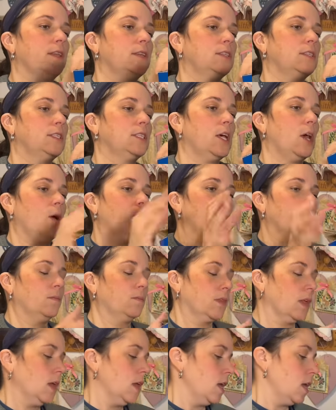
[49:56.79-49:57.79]
So,
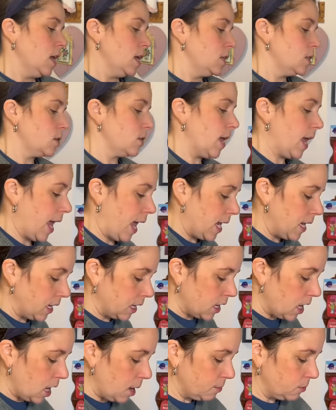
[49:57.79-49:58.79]
so yeah, and it
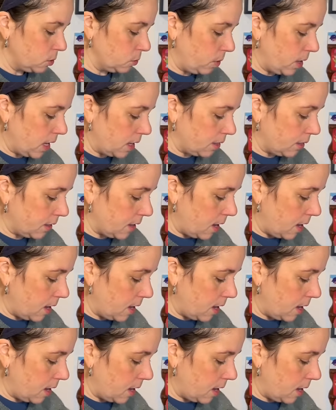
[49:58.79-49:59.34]
comes with